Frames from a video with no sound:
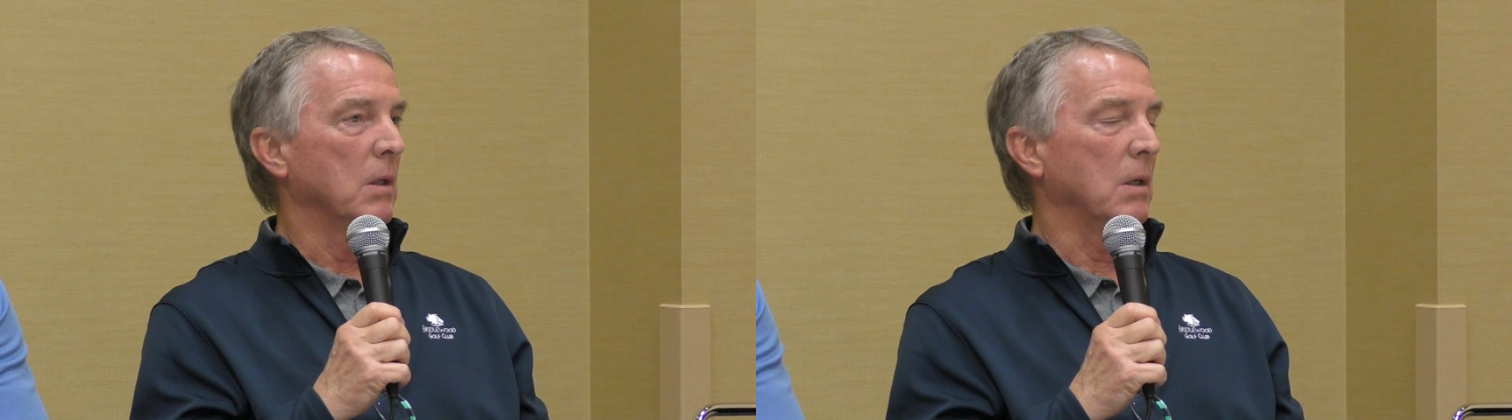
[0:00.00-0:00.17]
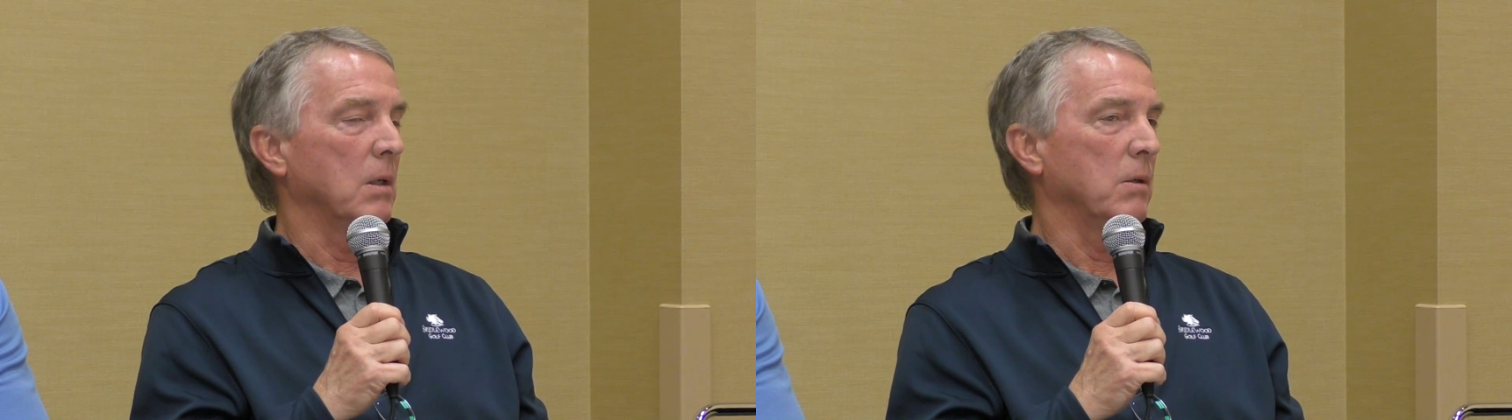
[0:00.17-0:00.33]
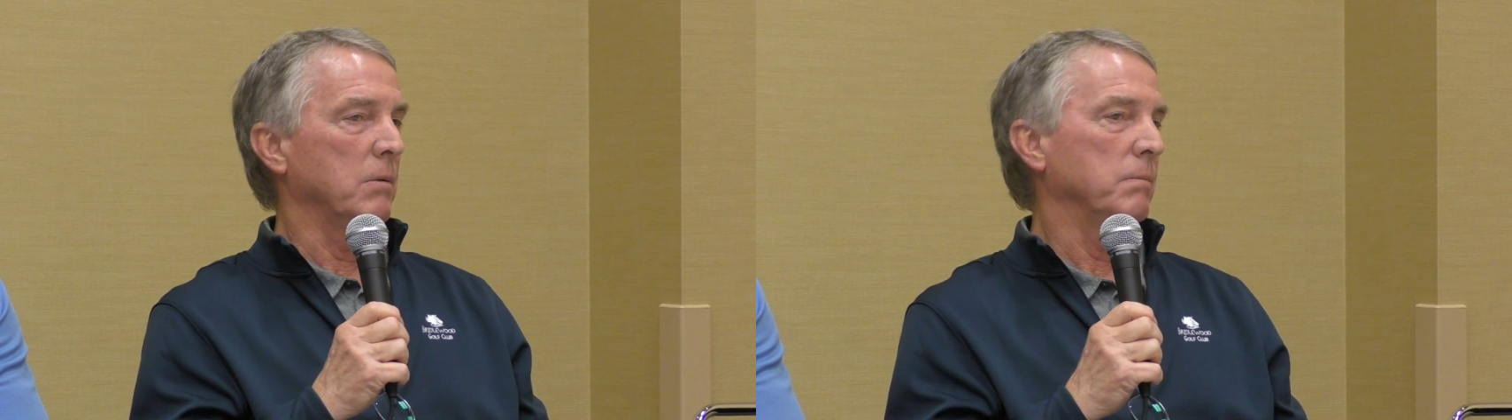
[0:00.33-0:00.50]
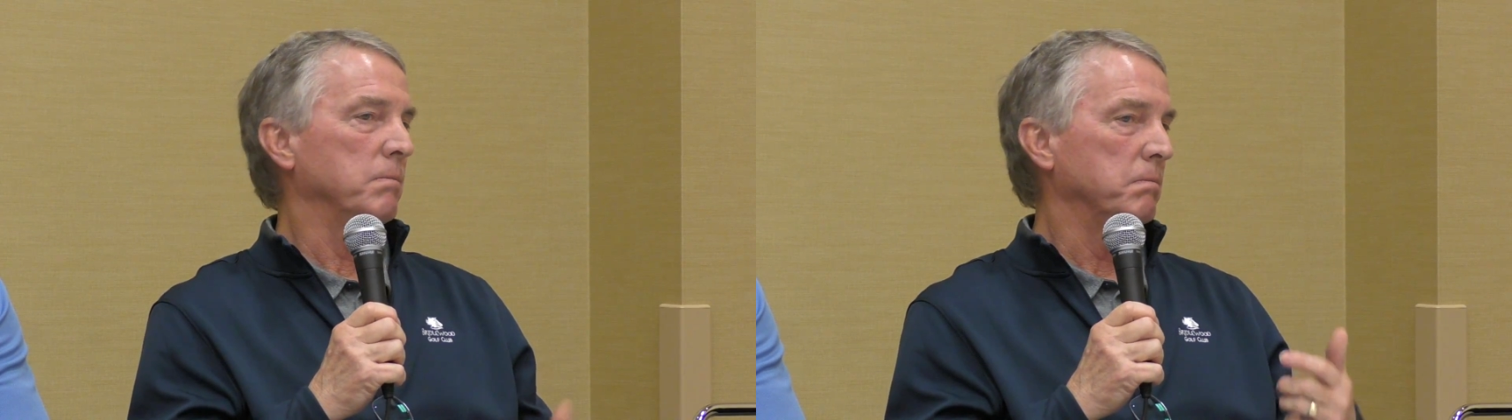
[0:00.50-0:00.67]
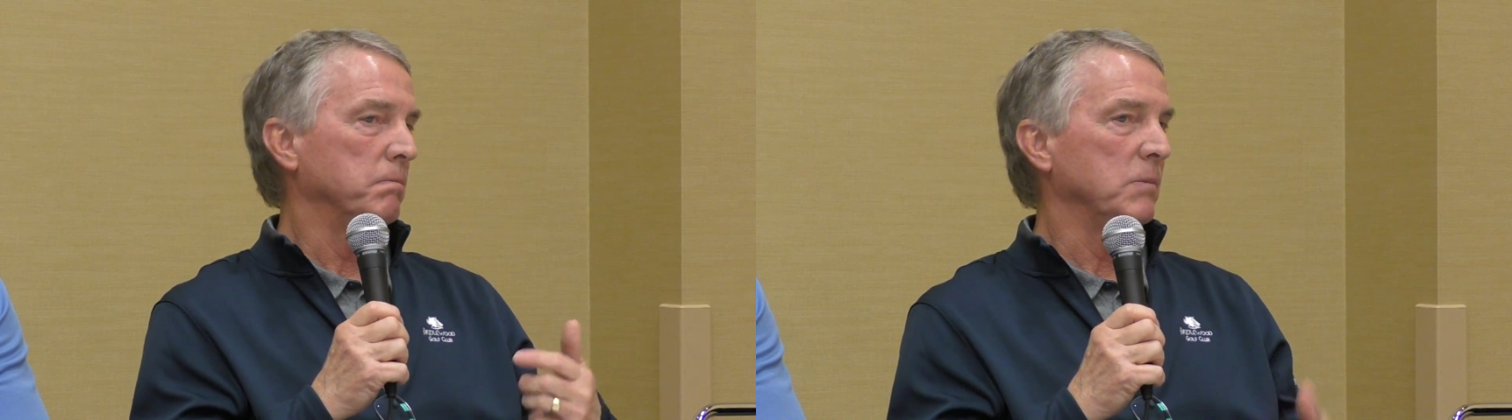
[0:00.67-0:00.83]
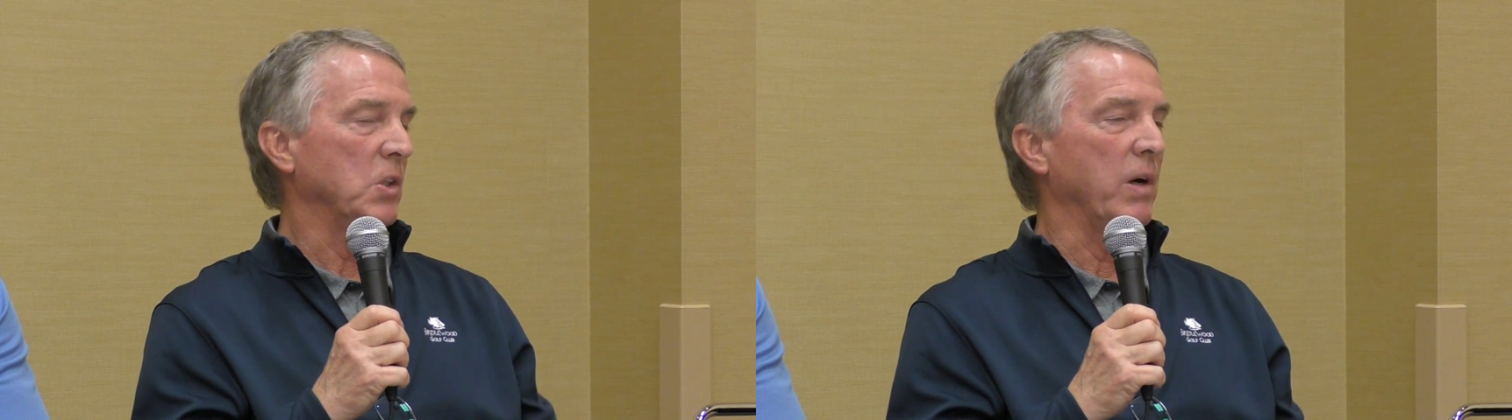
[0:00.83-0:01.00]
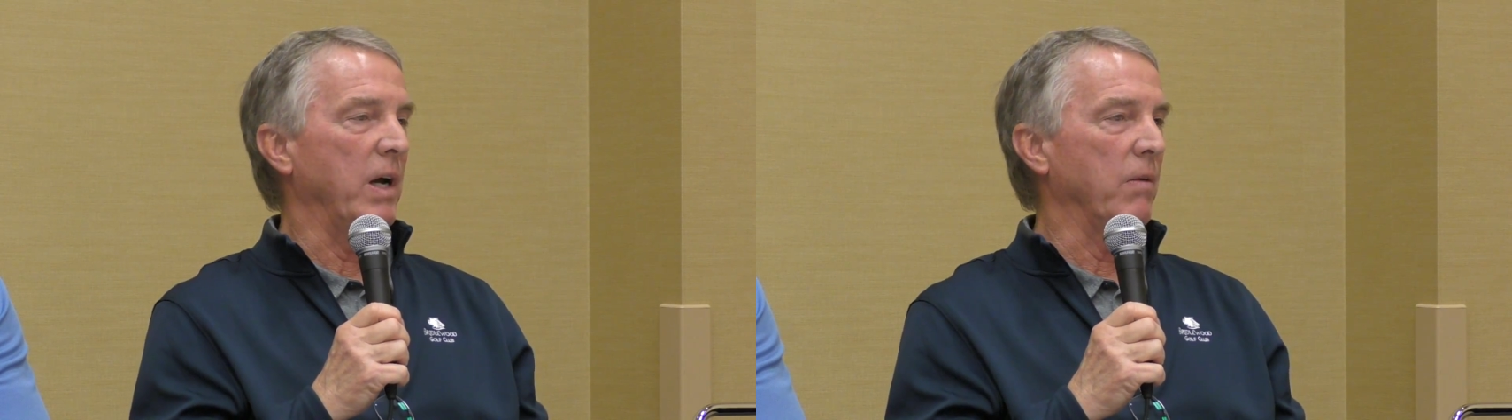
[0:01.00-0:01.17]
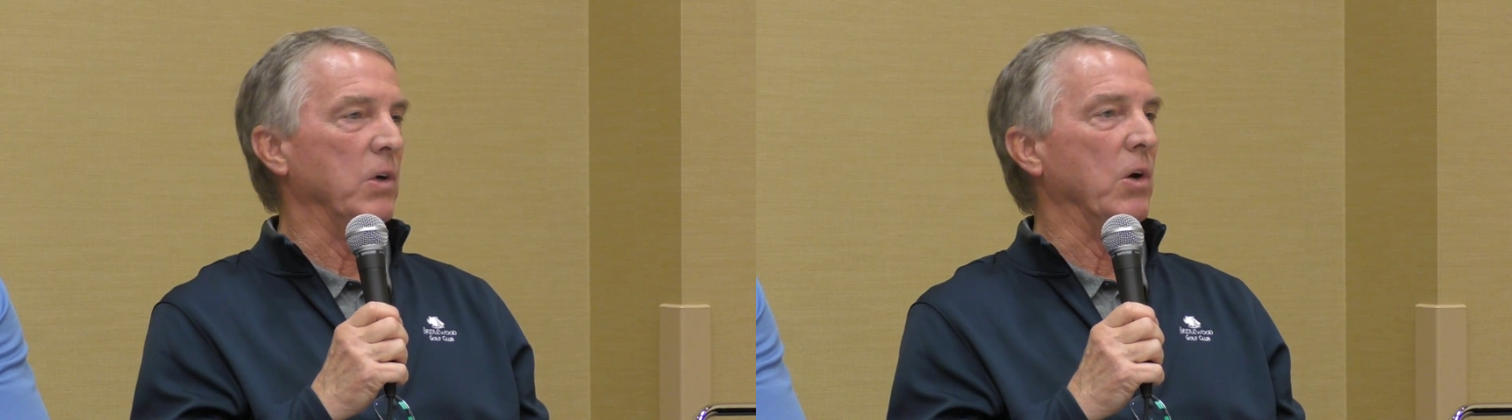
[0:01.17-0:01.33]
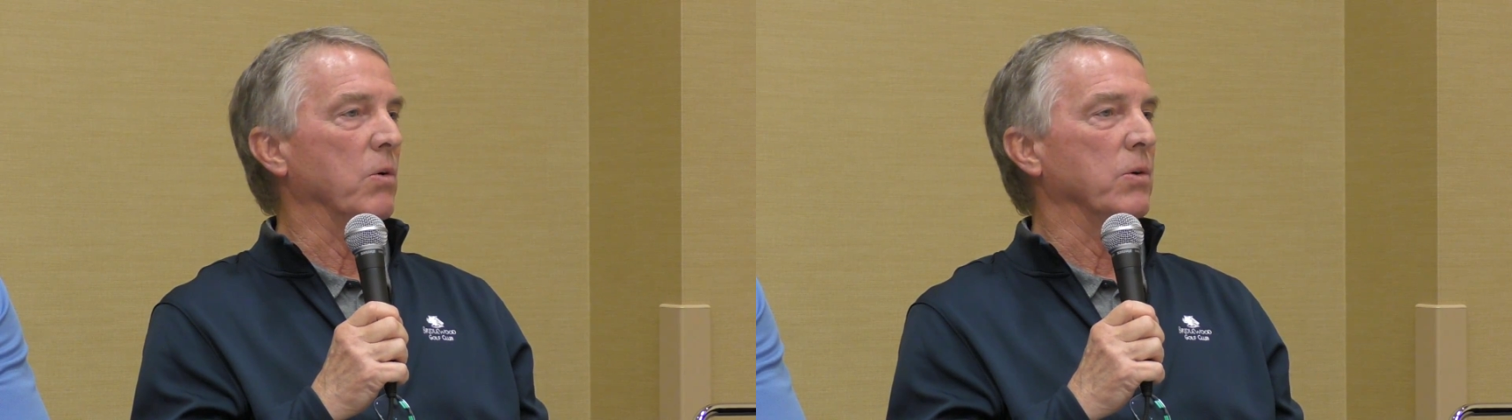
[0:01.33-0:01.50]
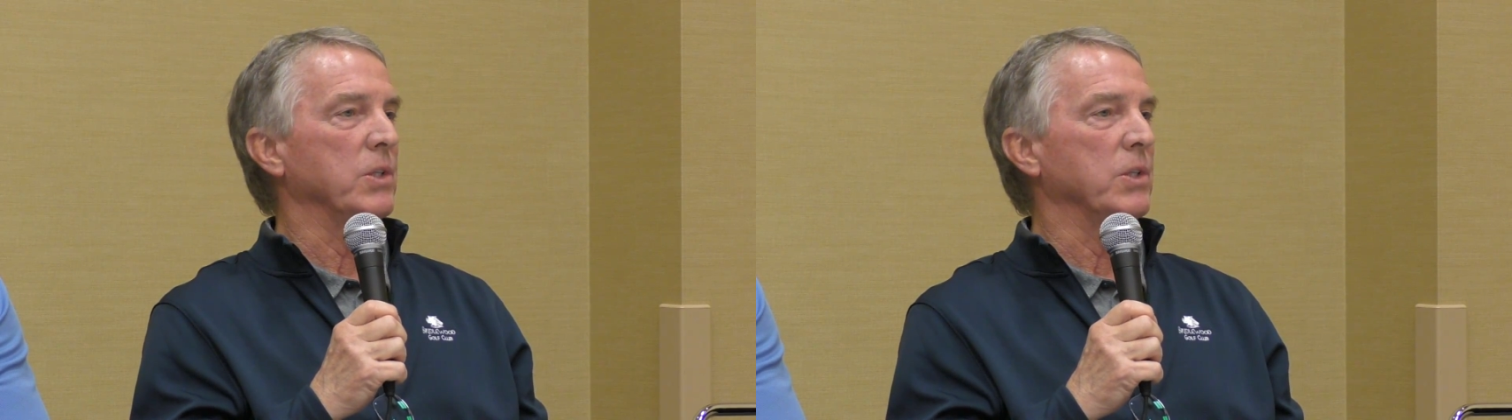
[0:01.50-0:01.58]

Um, so every owner